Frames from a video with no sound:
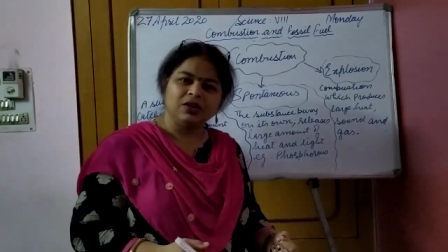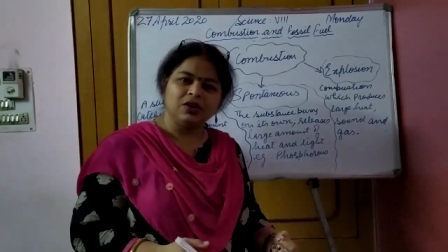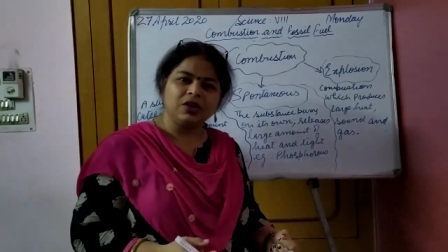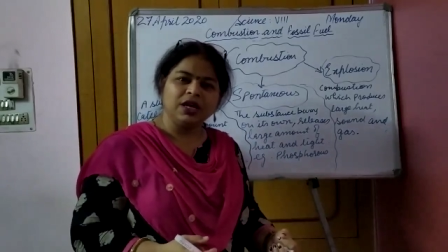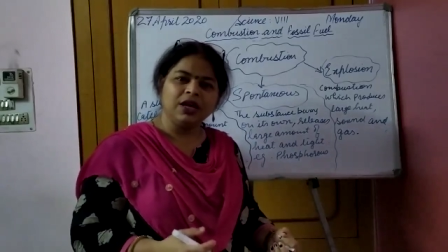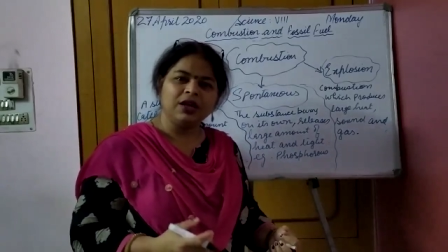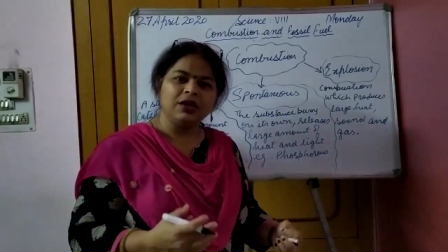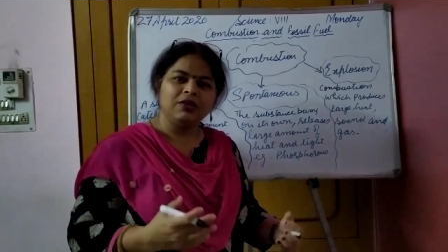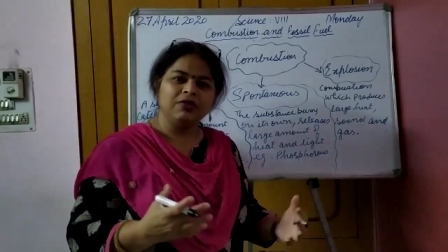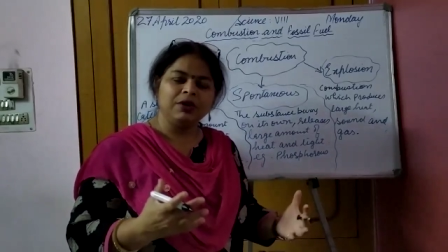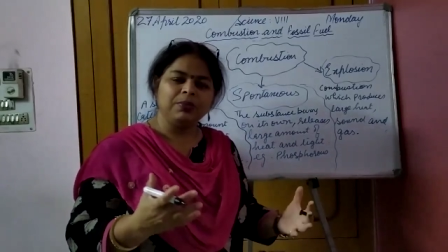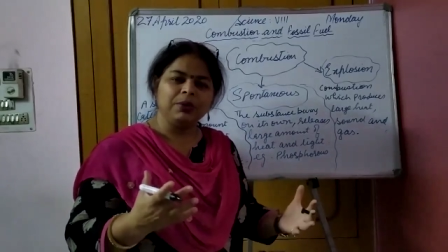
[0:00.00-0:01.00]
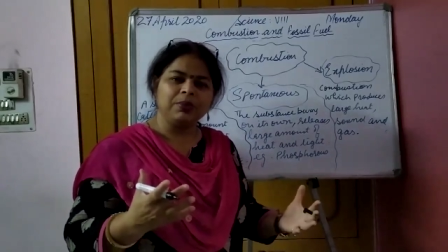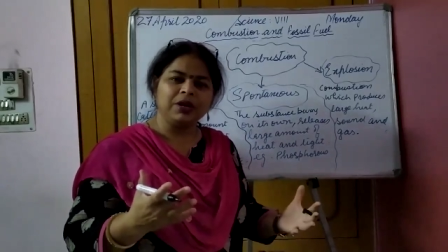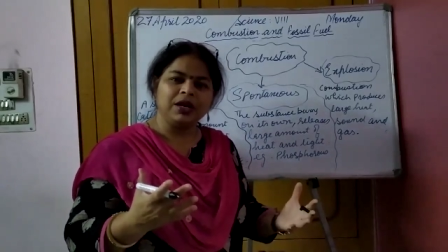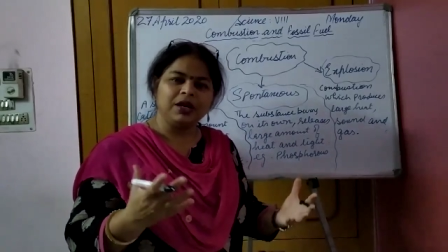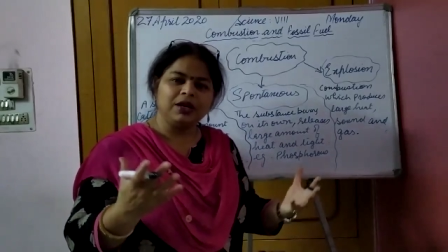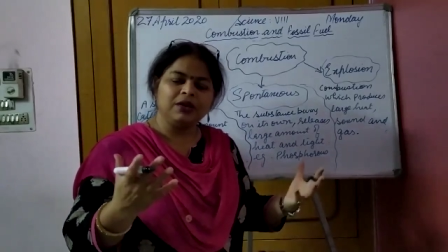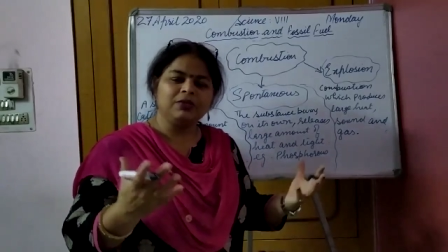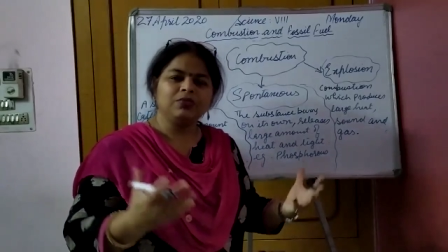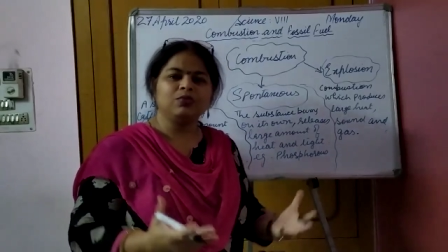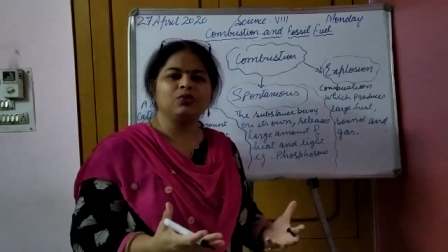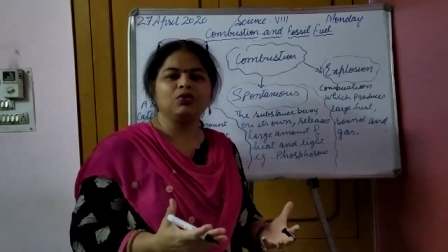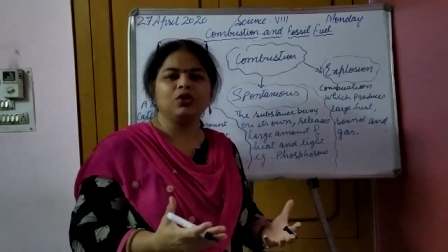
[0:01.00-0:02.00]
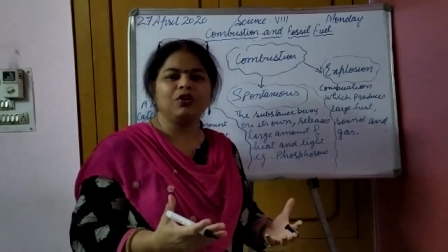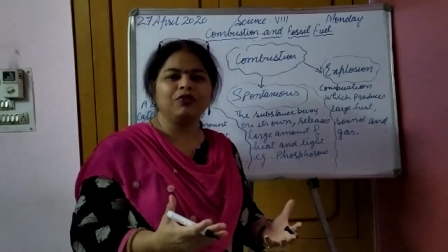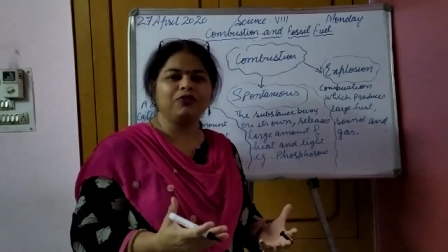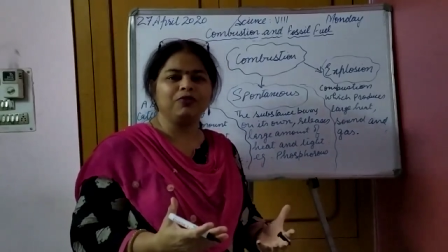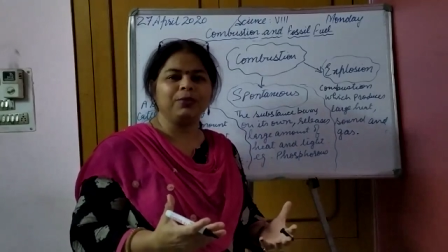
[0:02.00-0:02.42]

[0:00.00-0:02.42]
Okay, when people are in mood of